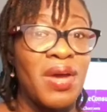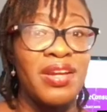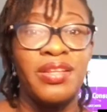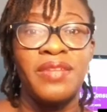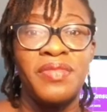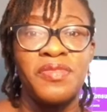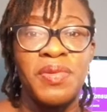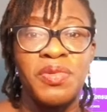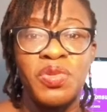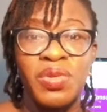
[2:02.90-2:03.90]
quite a number of
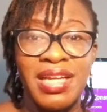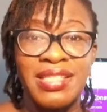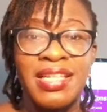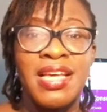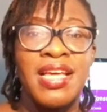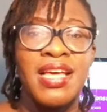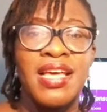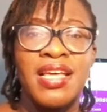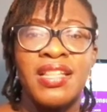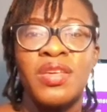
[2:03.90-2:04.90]
people do that.
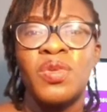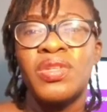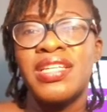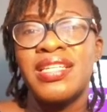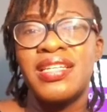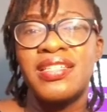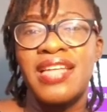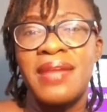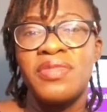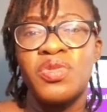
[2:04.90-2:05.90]
The only
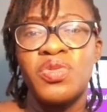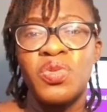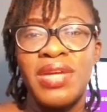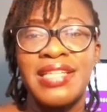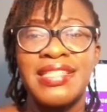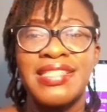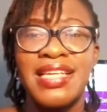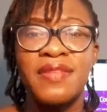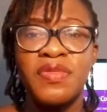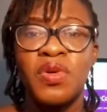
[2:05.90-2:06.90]
time you do that is
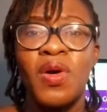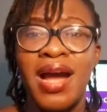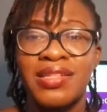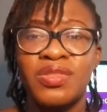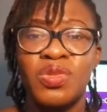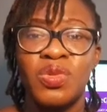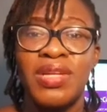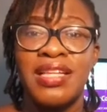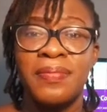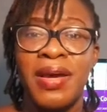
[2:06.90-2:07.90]
if you're asked to do
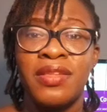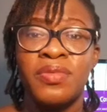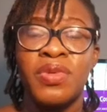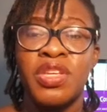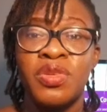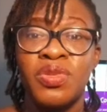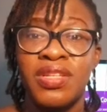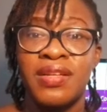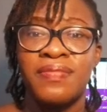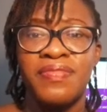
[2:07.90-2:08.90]
that by the
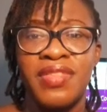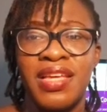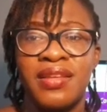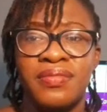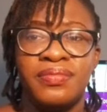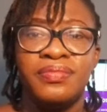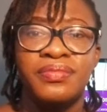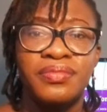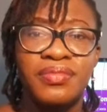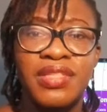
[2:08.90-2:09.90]
recruiter, then
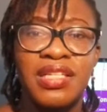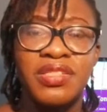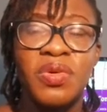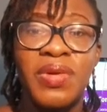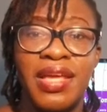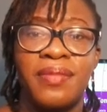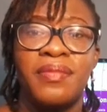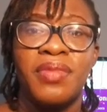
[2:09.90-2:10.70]
it's okay.